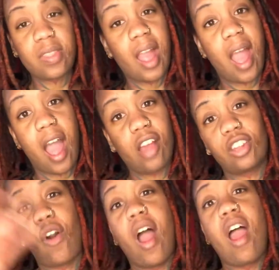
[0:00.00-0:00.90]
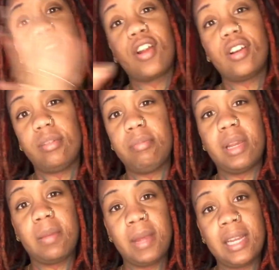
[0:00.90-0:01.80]
so however many
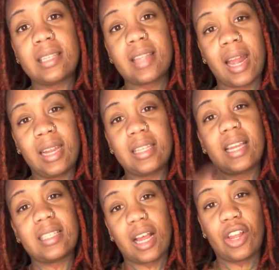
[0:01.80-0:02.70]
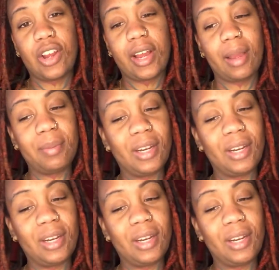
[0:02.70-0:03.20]
minutes that is, that's how long I kept it in there.